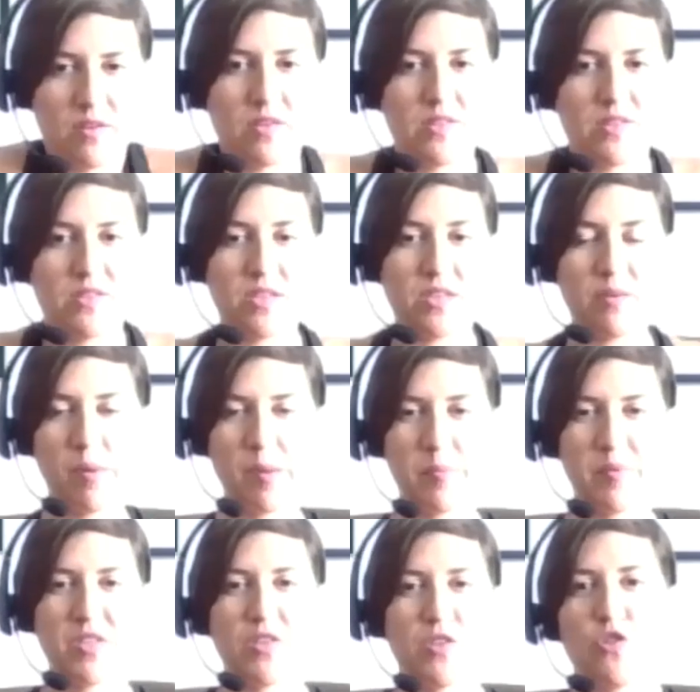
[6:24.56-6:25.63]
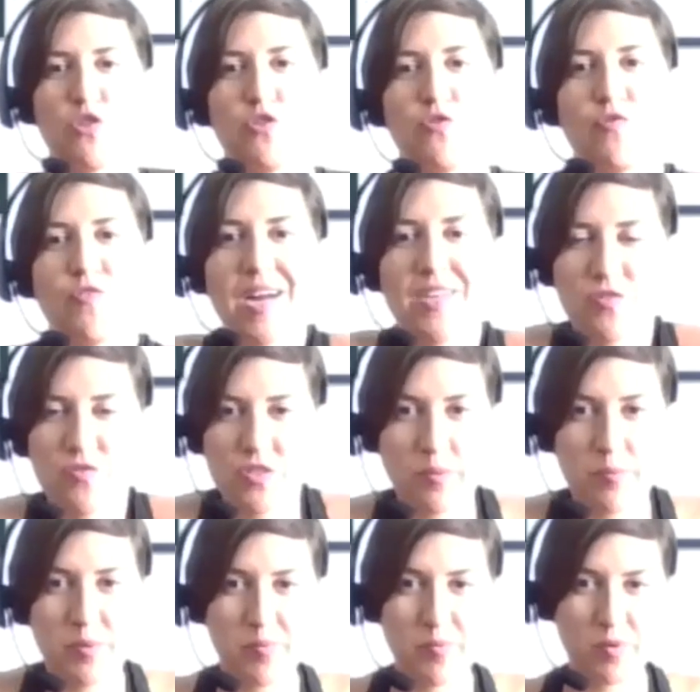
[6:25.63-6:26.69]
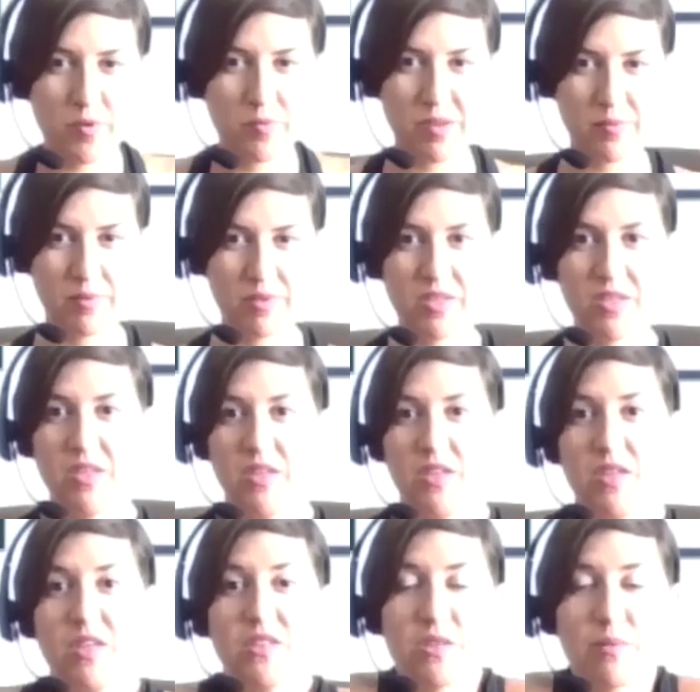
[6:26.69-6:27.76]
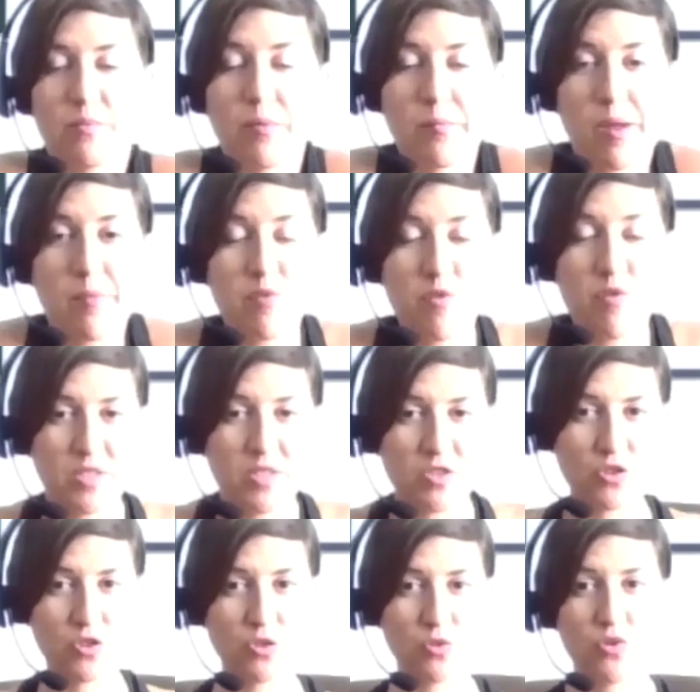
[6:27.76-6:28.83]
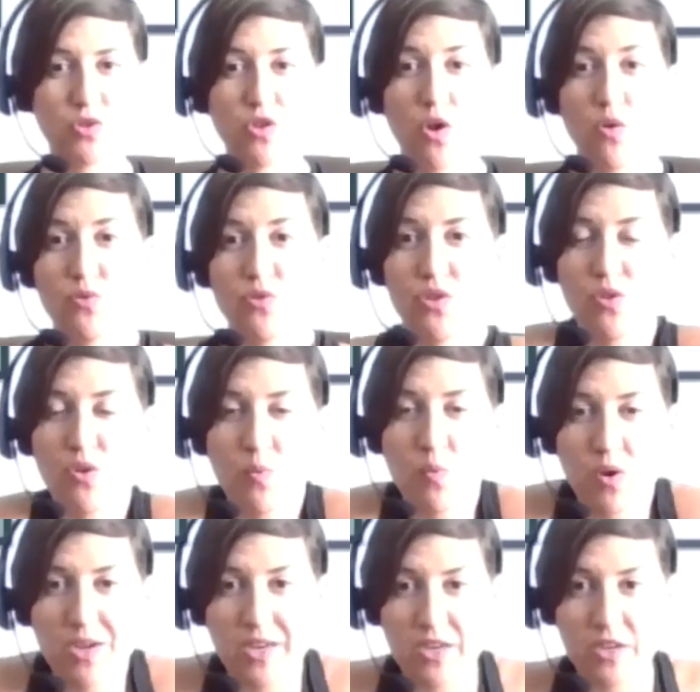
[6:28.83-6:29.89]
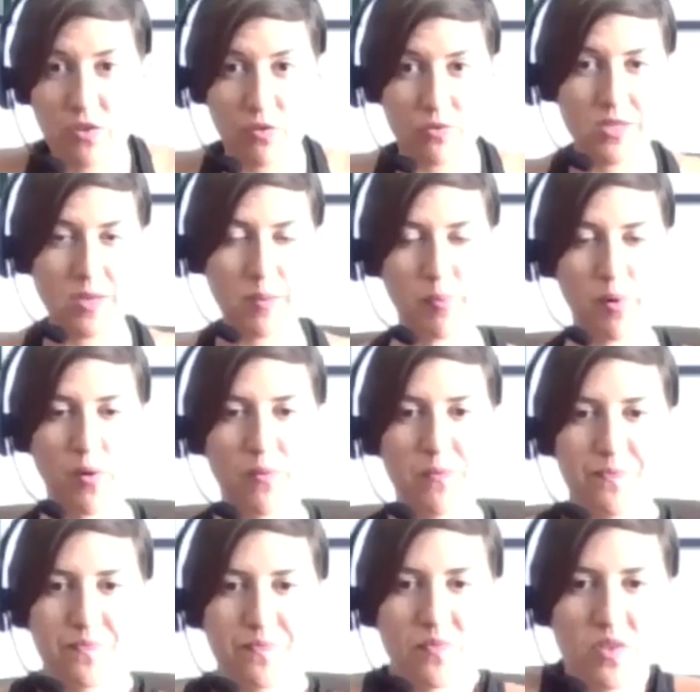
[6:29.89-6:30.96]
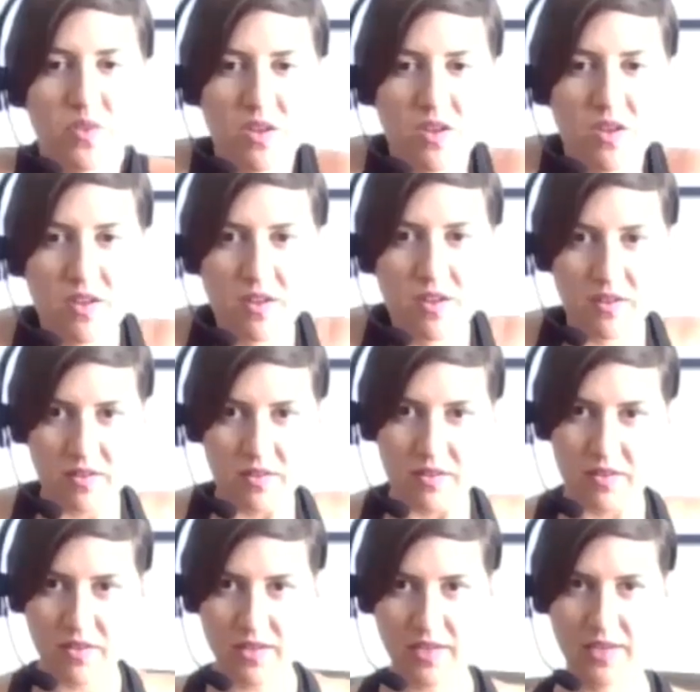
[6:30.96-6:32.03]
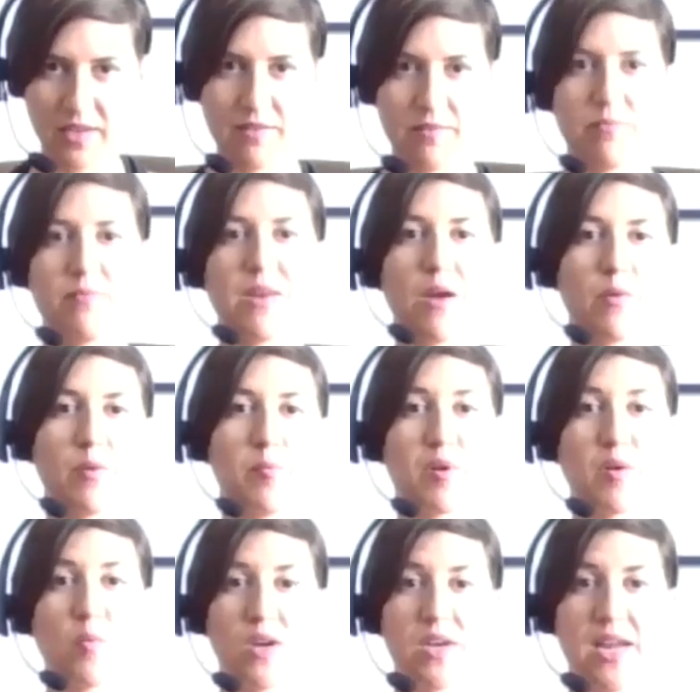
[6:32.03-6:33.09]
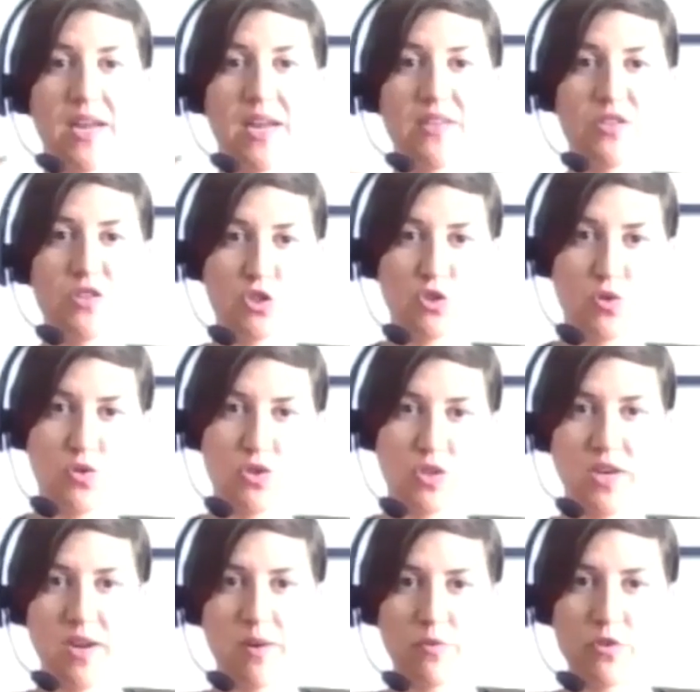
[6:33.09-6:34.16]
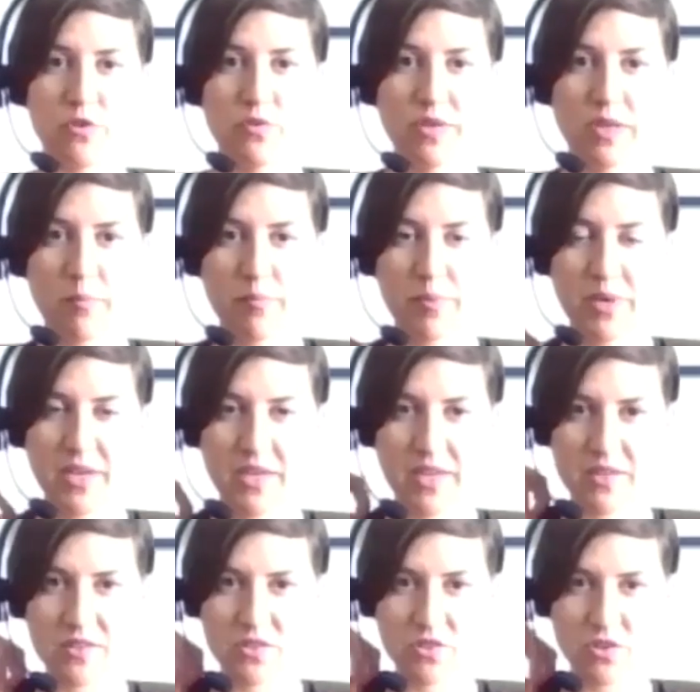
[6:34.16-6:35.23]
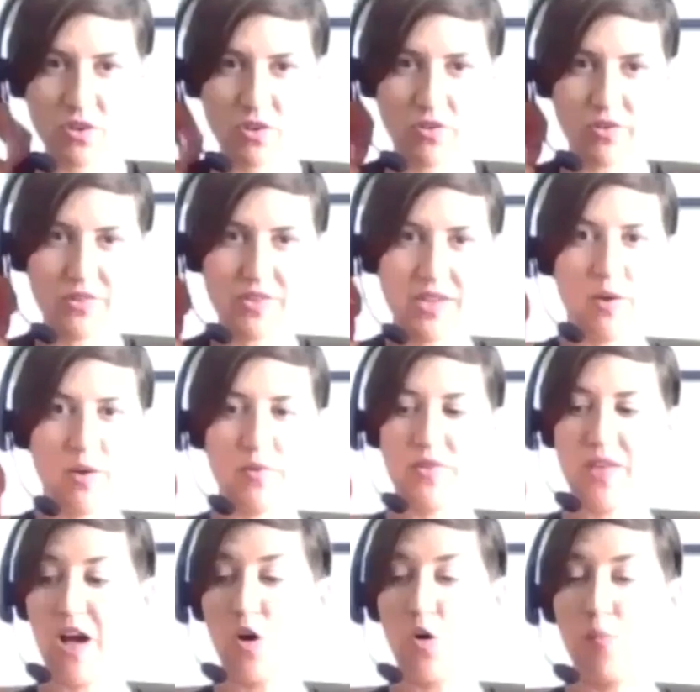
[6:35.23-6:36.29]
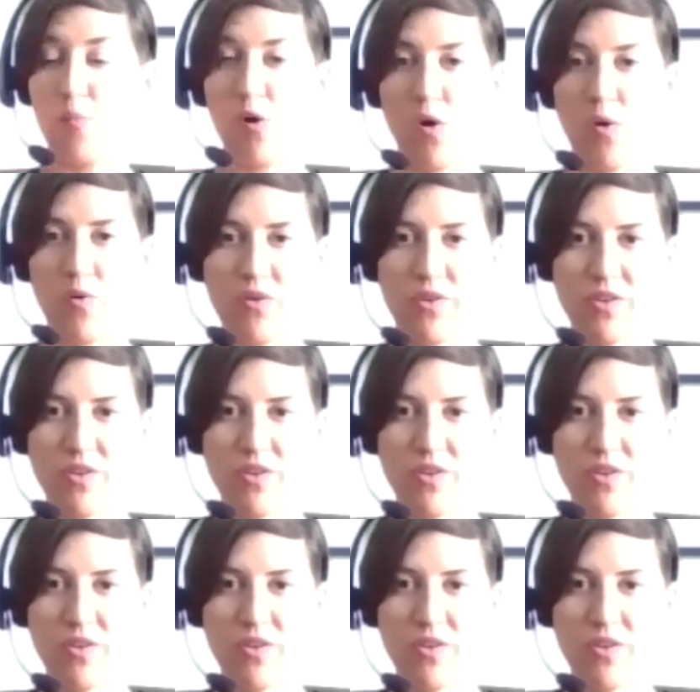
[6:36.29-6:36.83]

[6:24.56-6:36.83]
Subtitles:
Because it might be a little too fast for some people, and maybe some of my movements are too slow. So you can work at your own tempo. Okay, now we bring one hand to the shoulder, and we're doing a big circle in the air with the elbow.